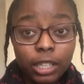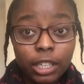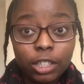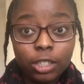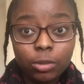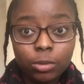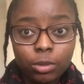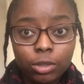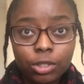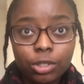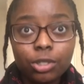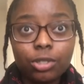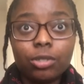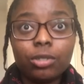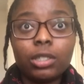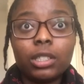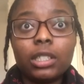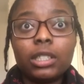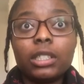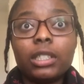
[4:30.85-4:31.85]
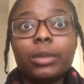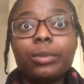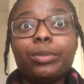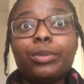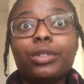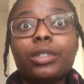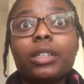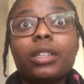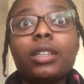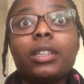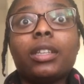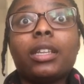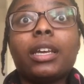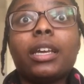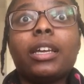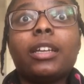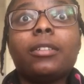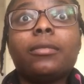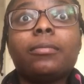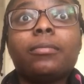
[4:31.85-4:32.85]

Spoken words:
that you will enjoy, a book that